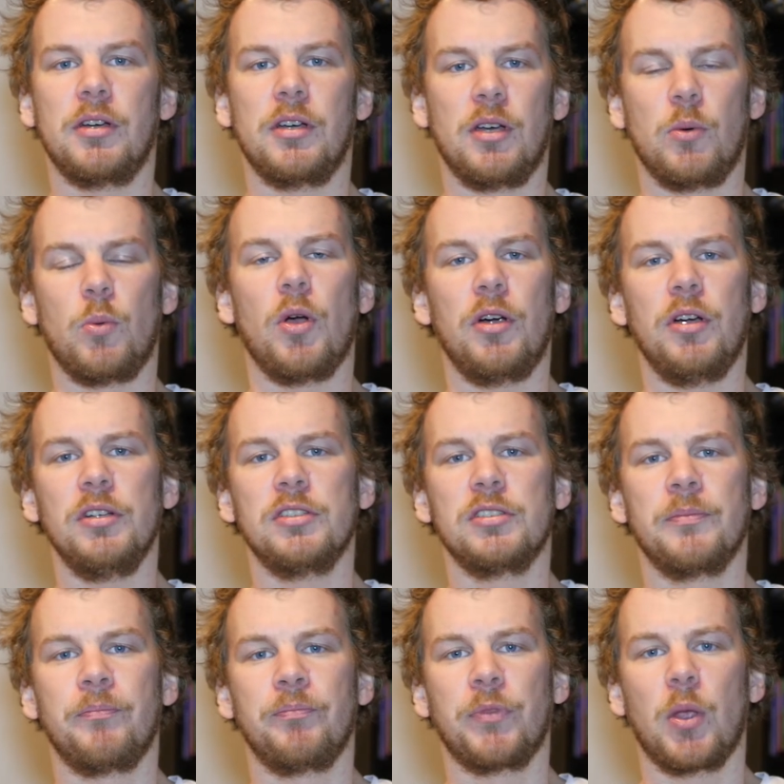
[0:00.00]
a word
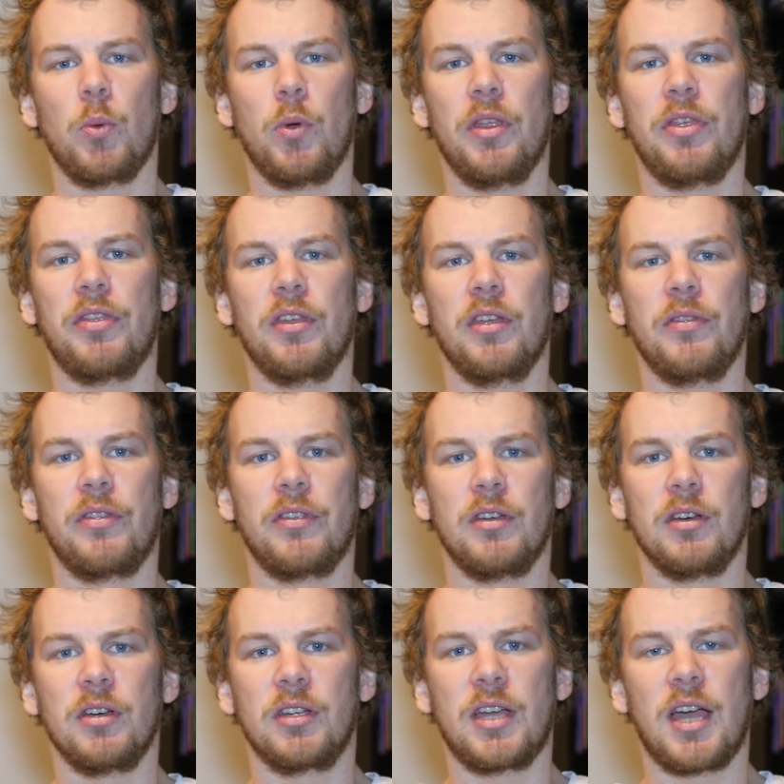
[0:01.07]
with
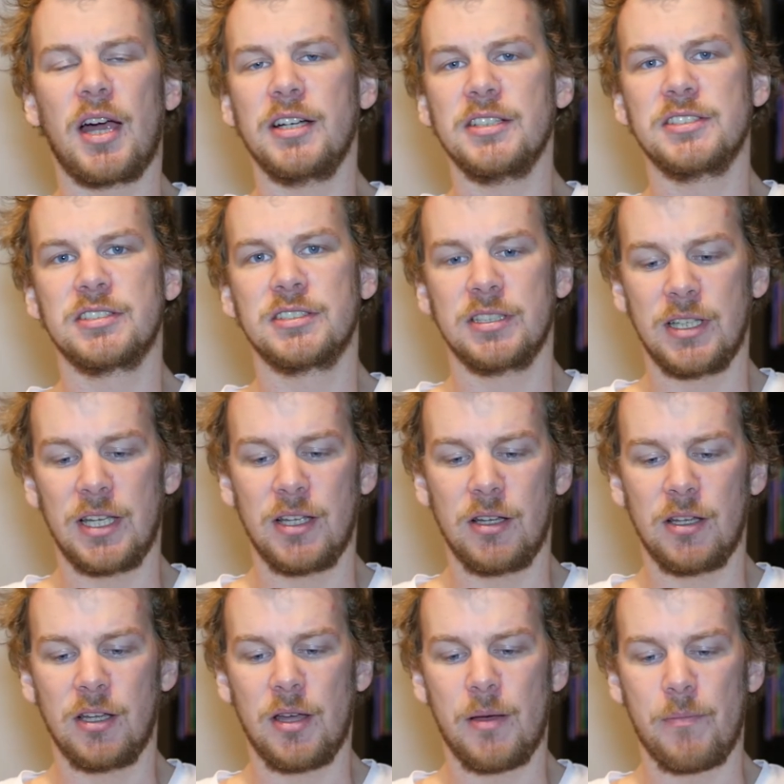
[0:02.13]
the cards
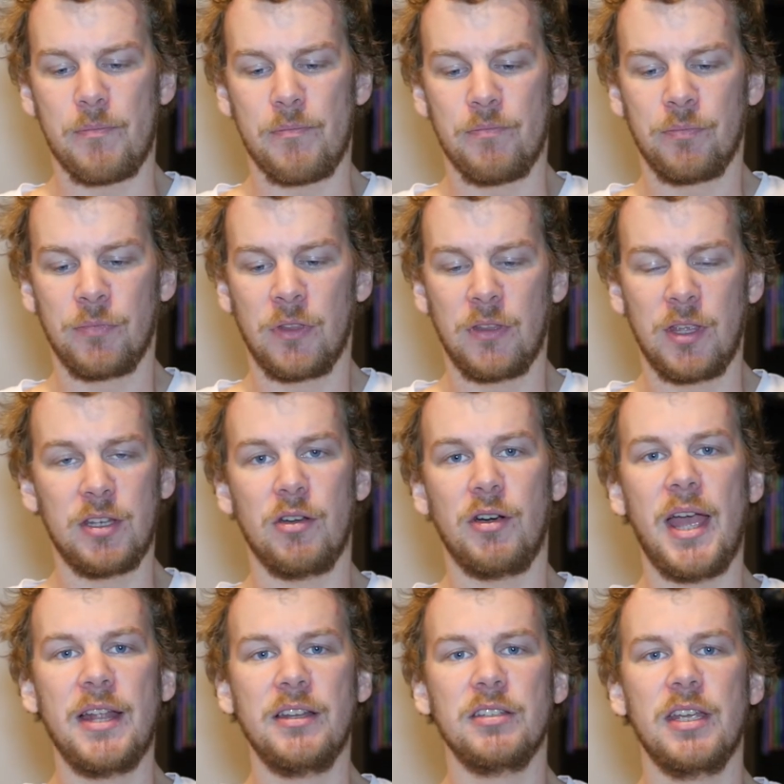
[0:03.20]
in your
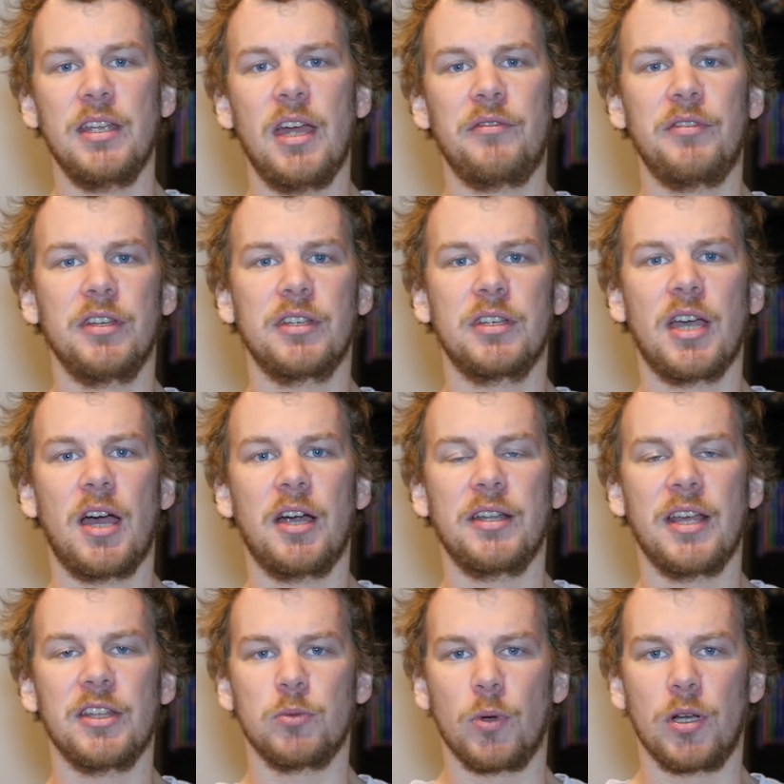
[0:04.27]
hand. Every card
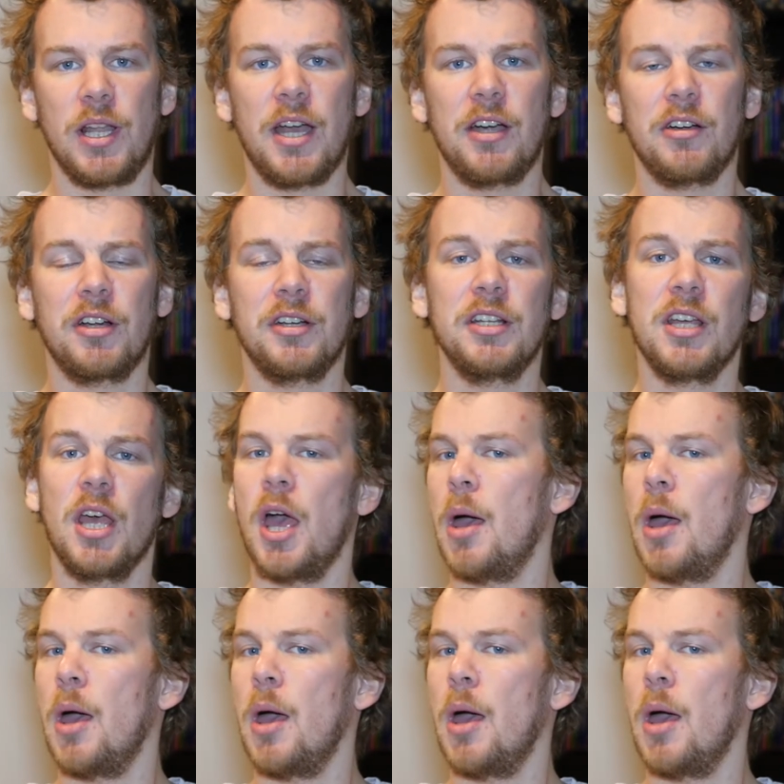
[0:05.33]
has one letter on it,